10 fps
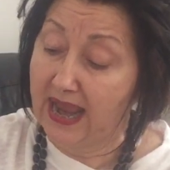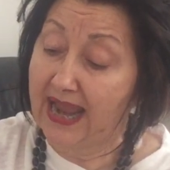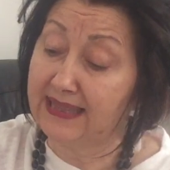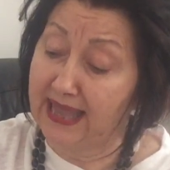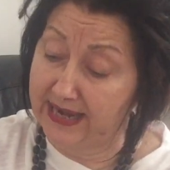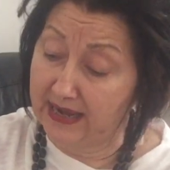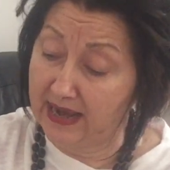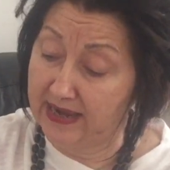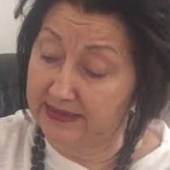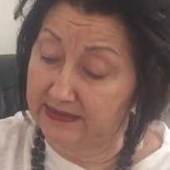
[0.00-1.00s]
and
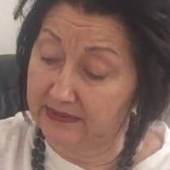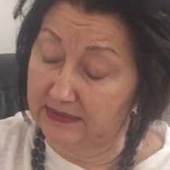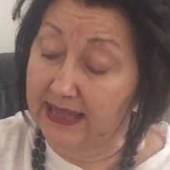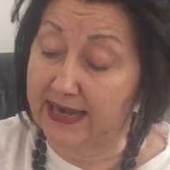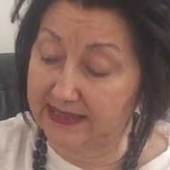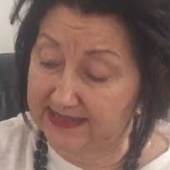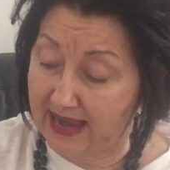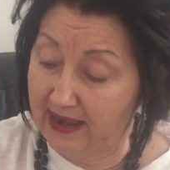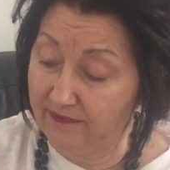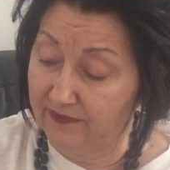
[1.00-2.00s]
Lenox
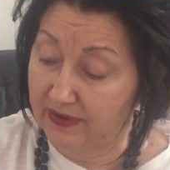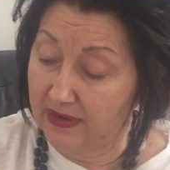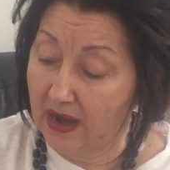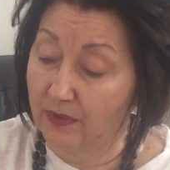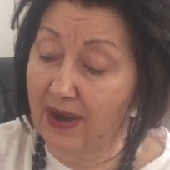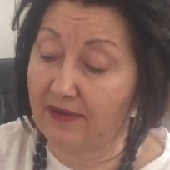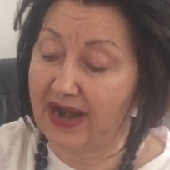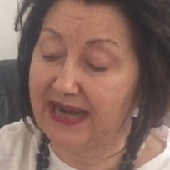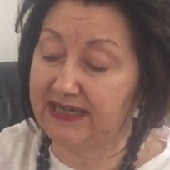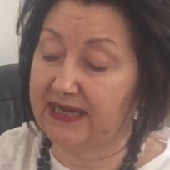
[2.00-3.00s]
Ave around
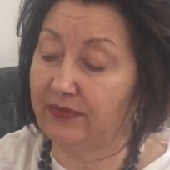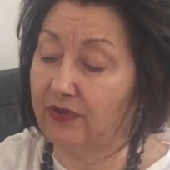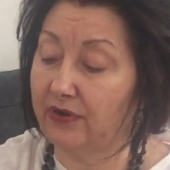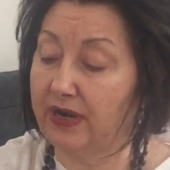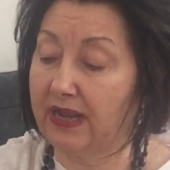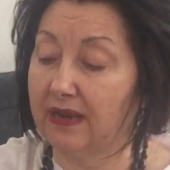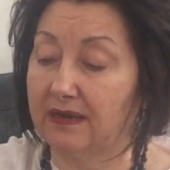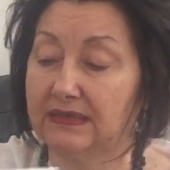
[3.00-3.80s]
1930.